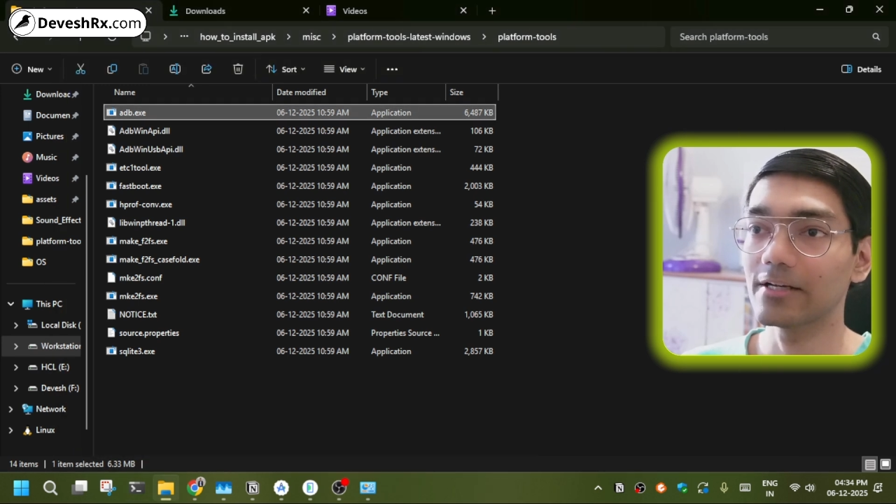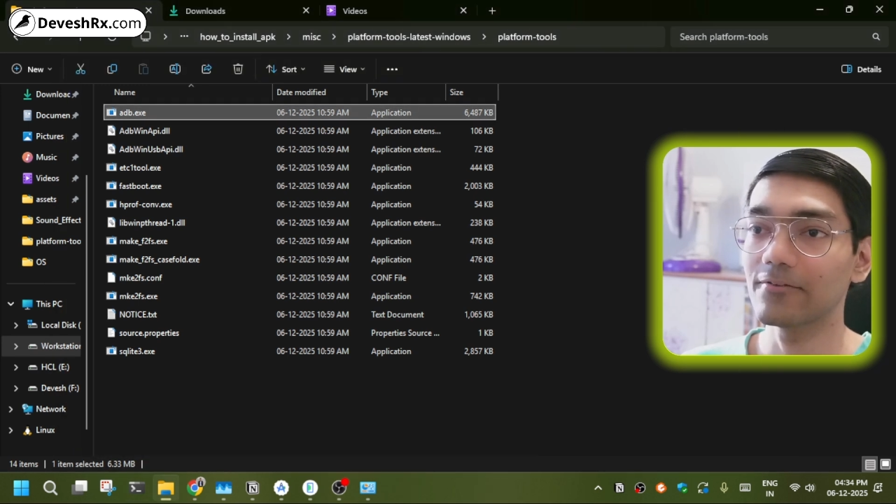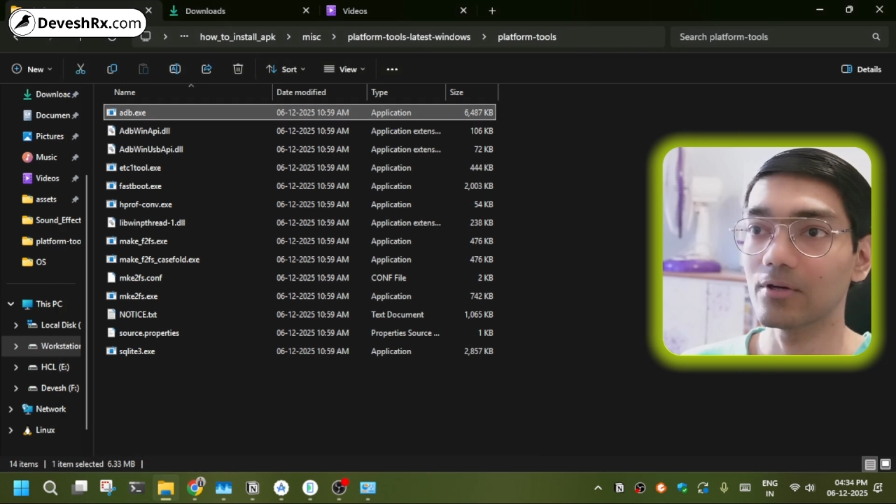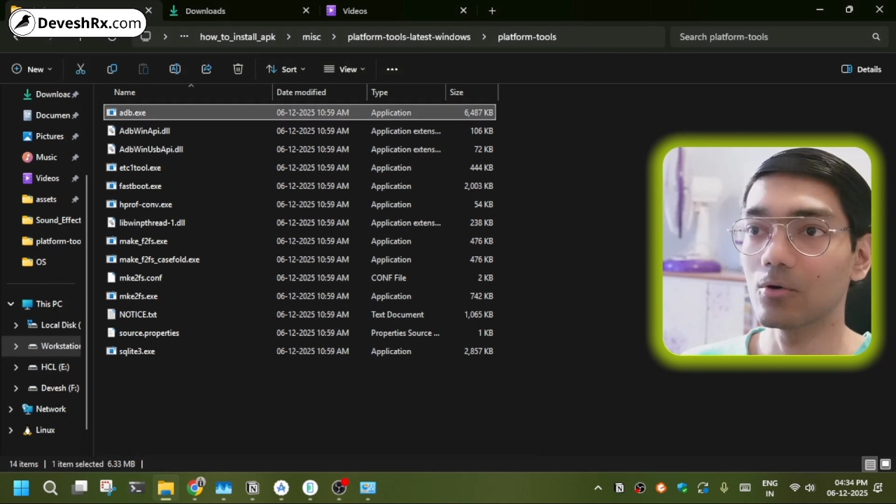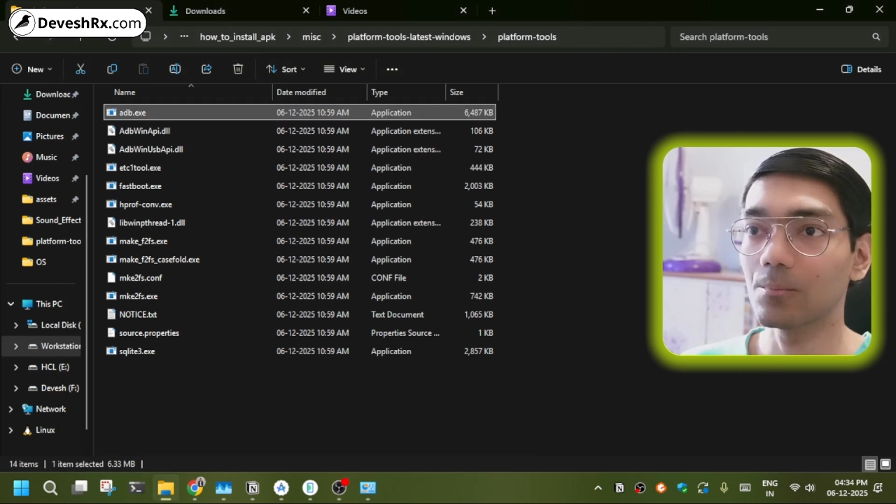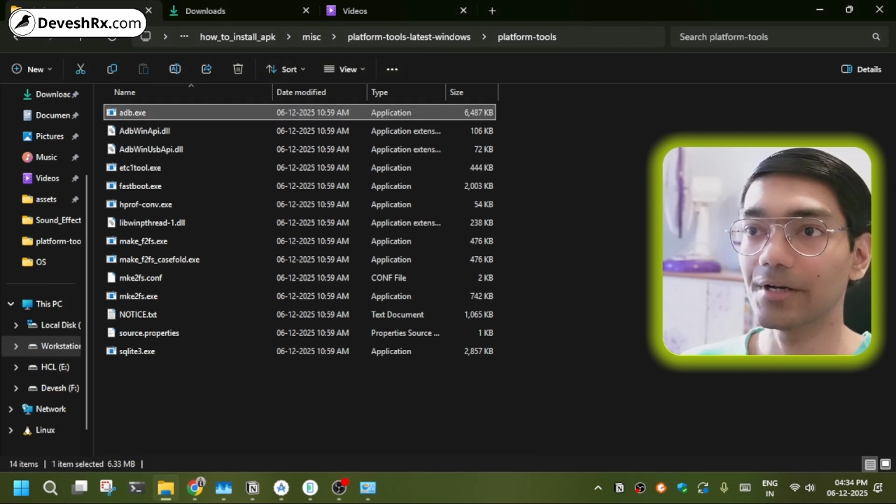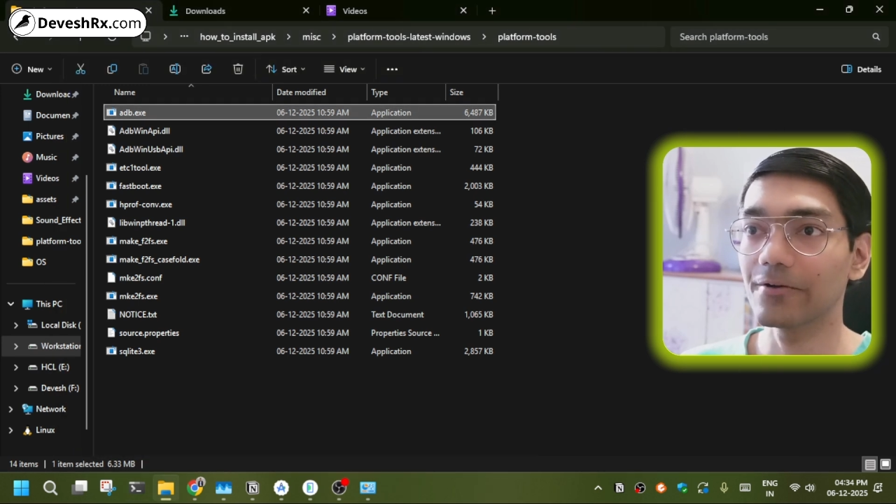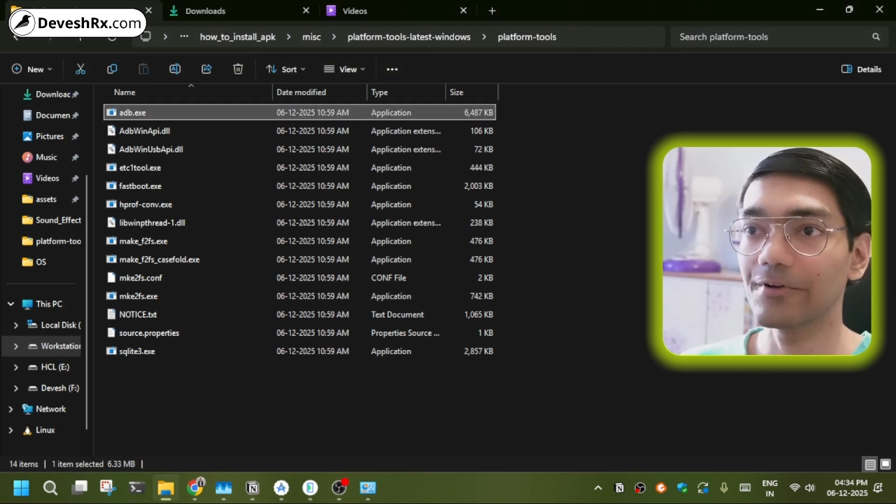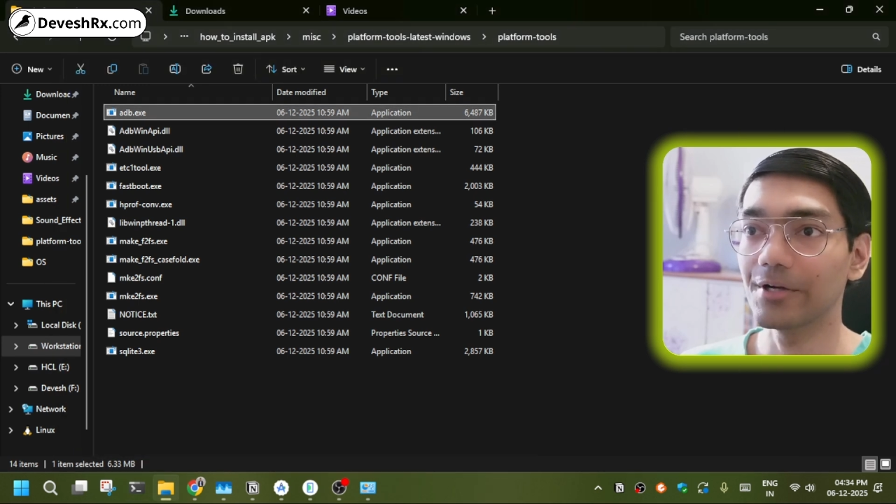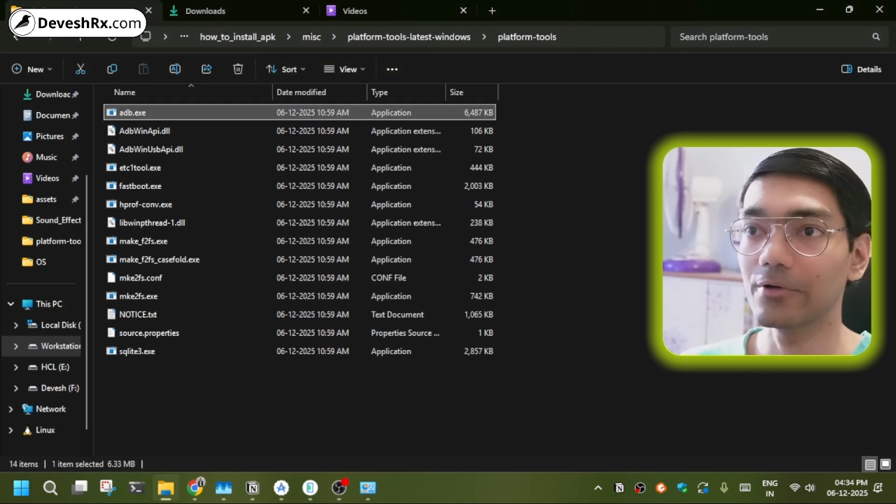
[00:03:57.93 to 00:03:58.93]
It will open
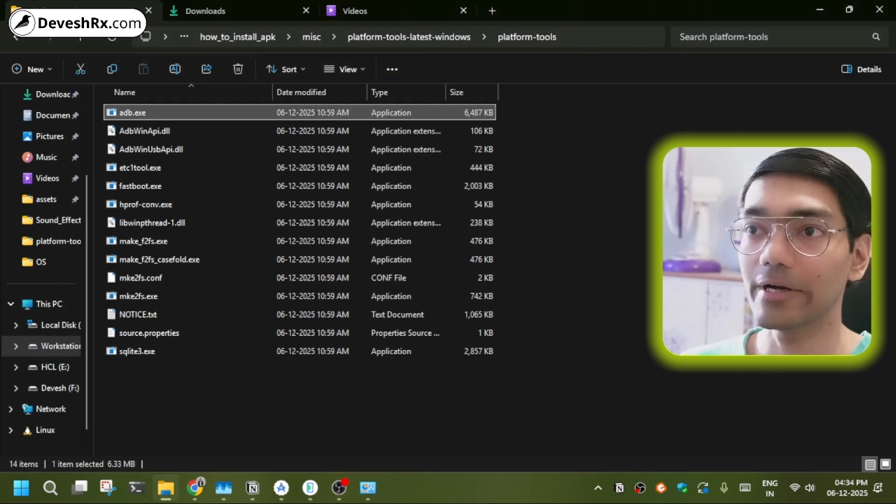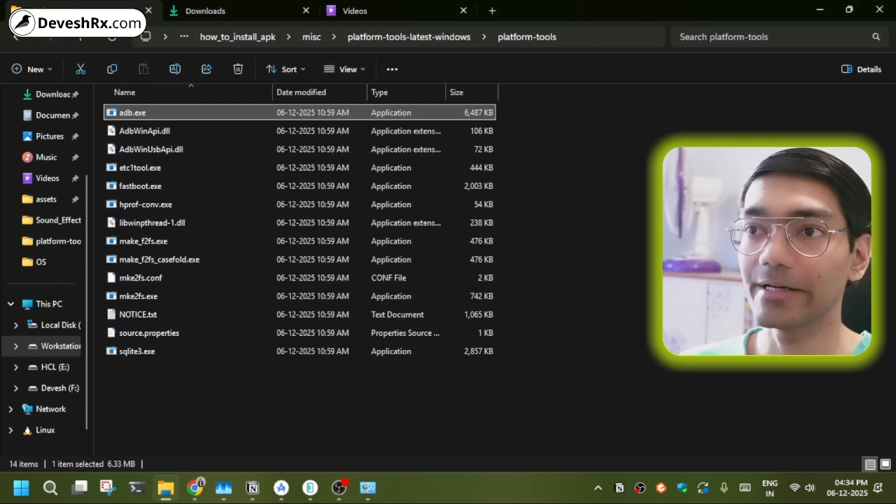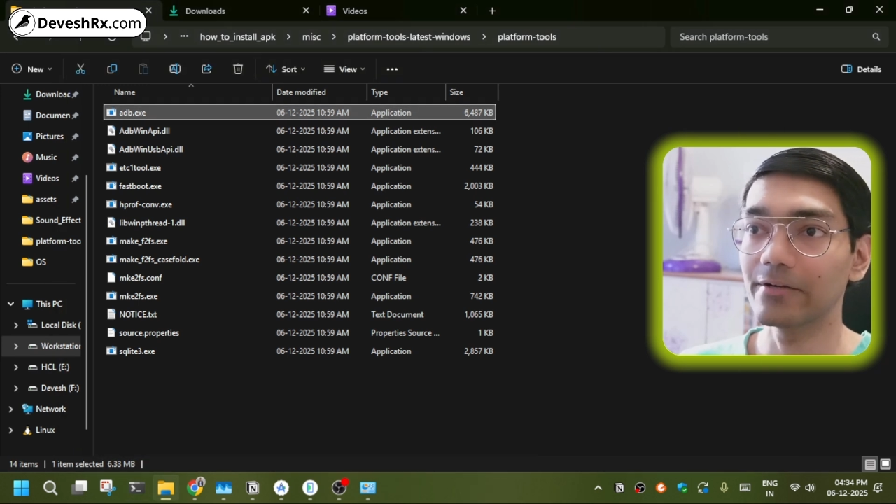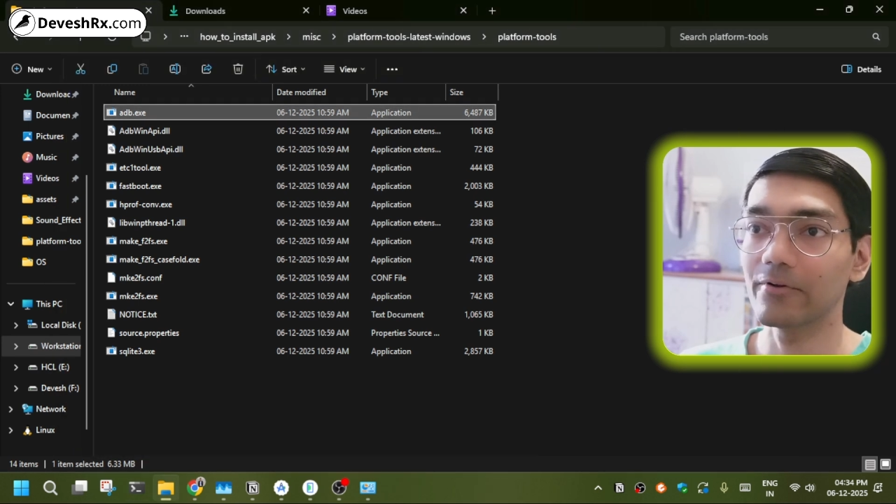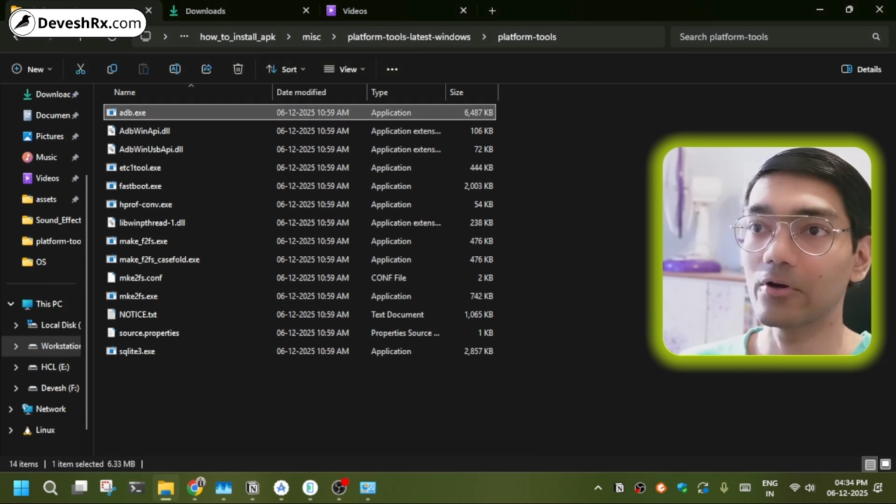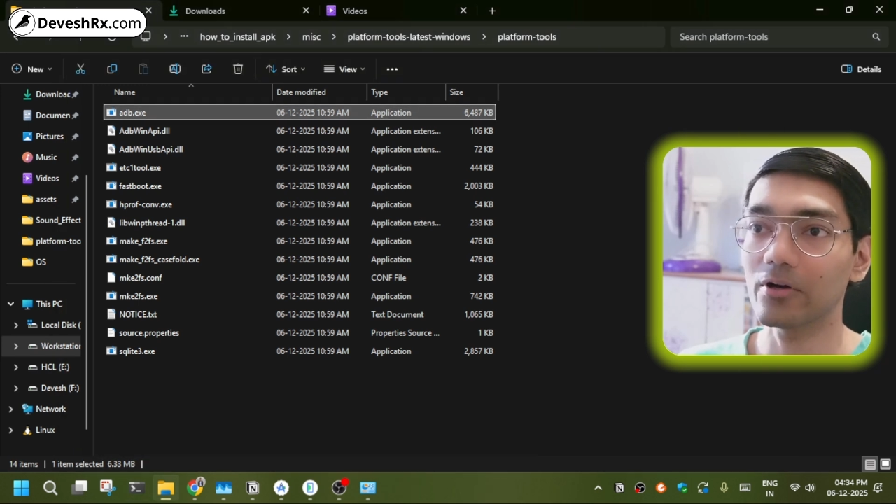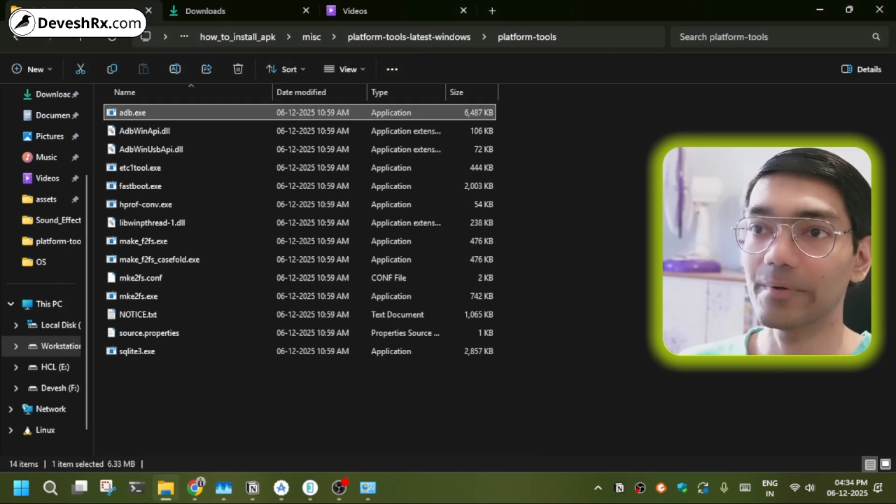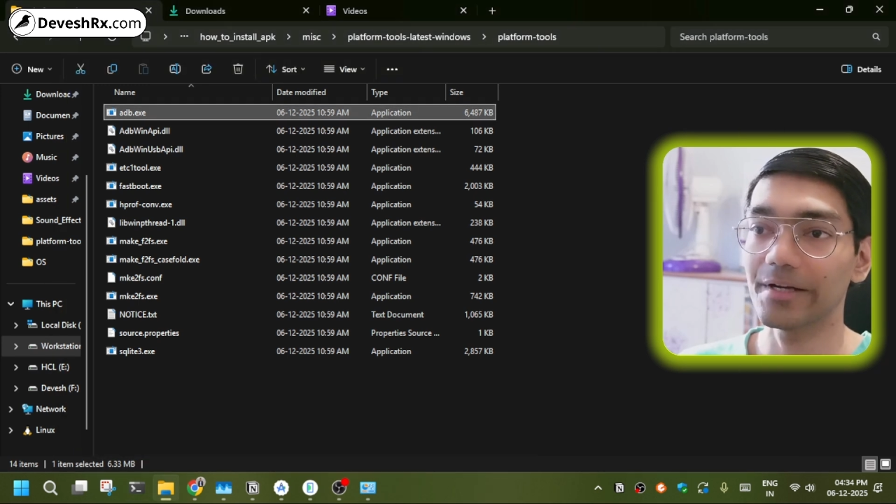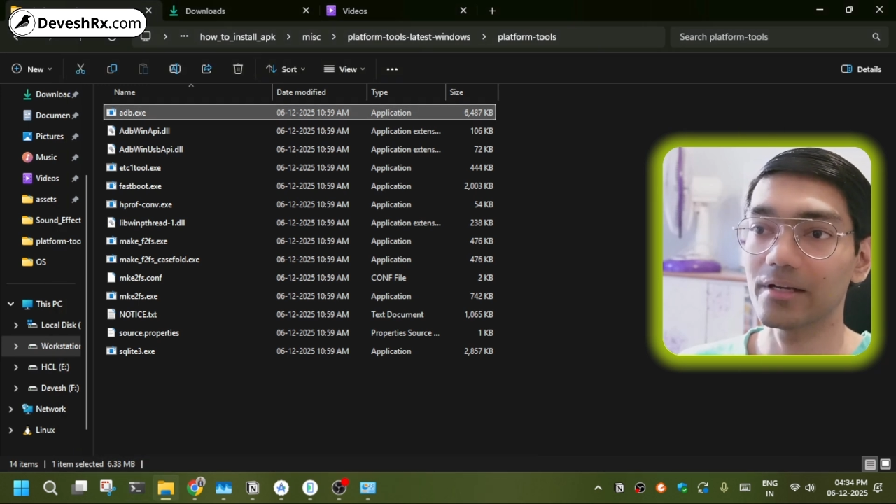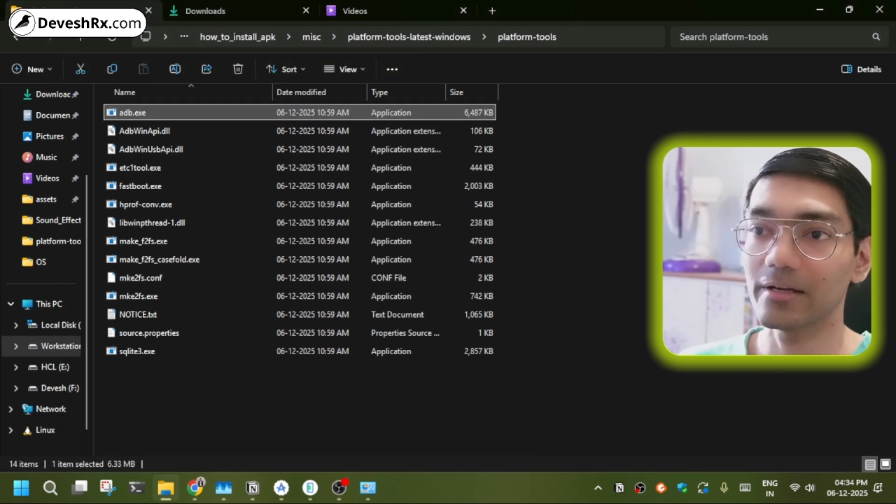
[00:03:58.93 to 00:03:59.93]
a window and it will
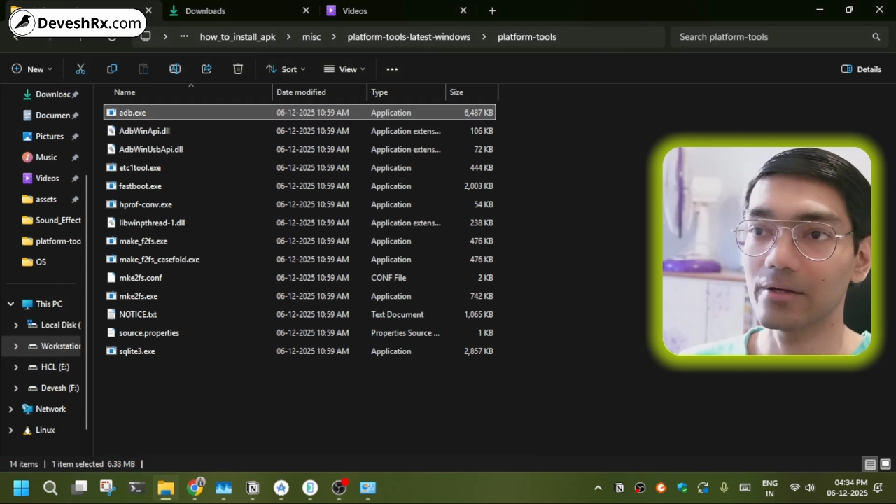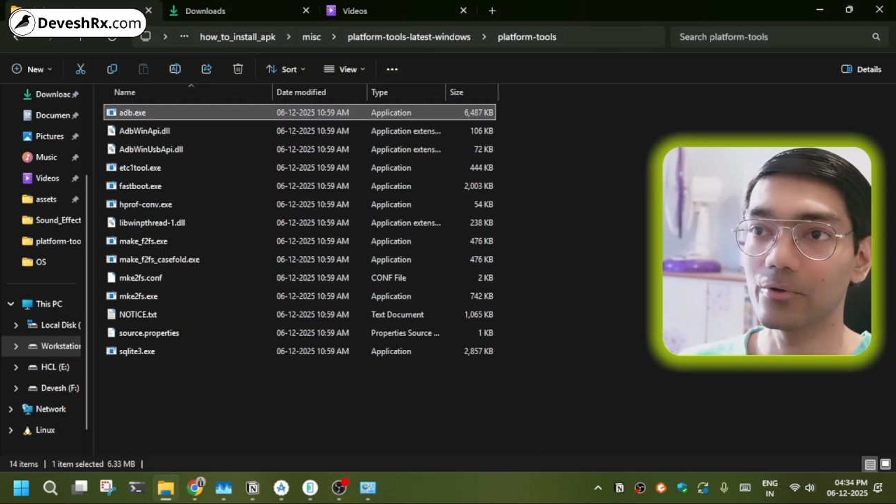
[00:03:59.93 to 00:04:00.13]
automatically